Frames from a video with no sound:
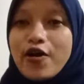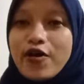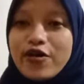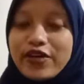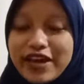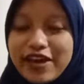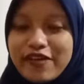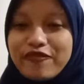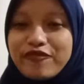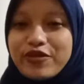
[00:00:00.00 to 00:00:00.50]

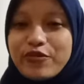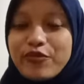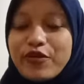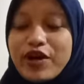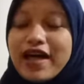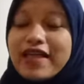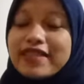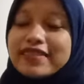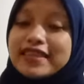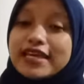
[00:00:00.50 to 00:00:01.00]
Okay
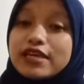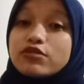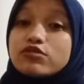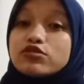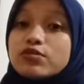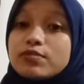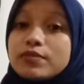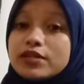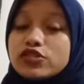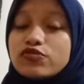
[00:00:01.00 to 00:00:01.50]
everyone, thank you
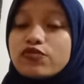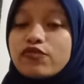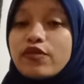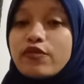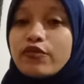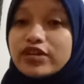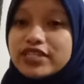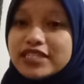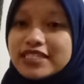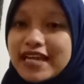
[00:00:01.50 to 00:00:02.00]
so much for
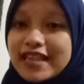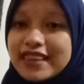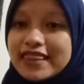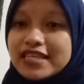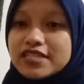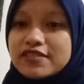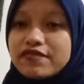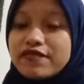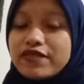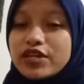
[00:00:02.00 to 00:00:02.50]
watching
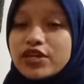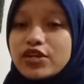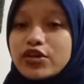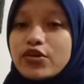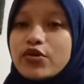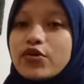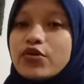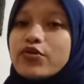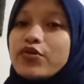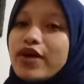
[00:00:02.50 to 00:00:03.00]
this
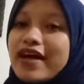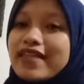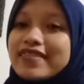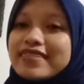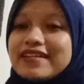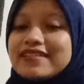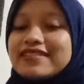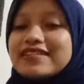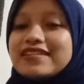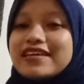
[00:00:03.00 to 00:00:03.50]
video.
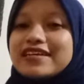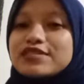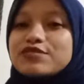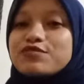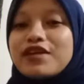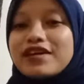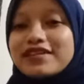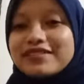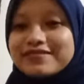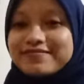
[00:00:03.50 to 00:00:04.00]
Until the next
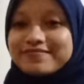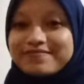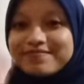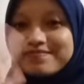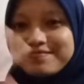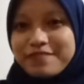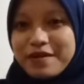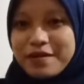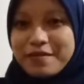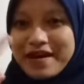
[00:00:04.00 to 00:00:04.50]
one,
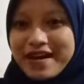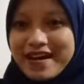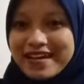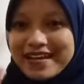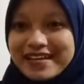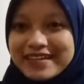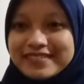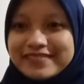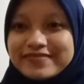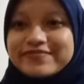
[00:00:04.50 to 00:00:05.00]

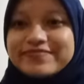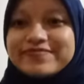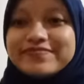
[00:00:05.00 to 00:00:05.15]
bye-bye.